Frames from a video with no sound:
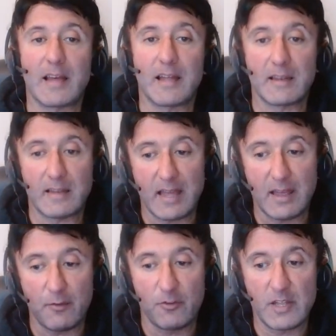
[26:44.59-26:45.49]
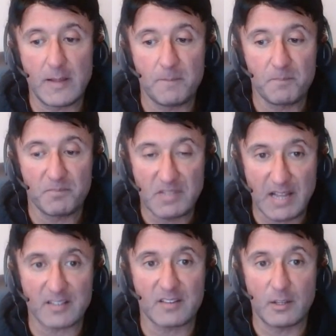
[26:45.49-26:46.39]
And every
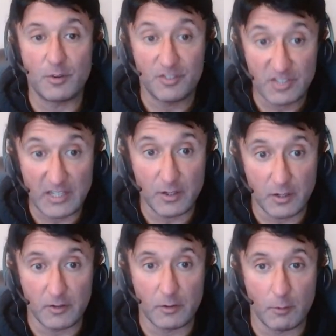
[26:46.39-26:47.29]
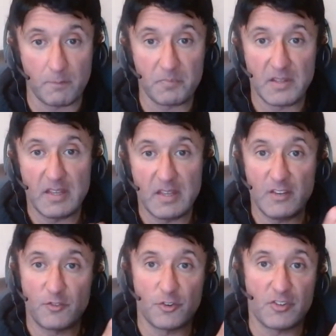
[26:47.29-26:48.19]
task that you say you're going to do,
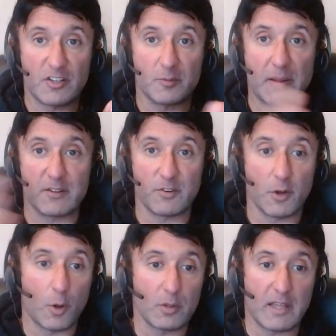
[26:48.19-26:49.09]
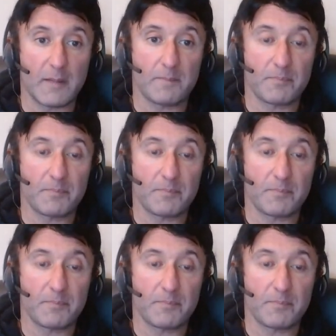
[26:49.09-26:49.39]
it just expands through the whole day.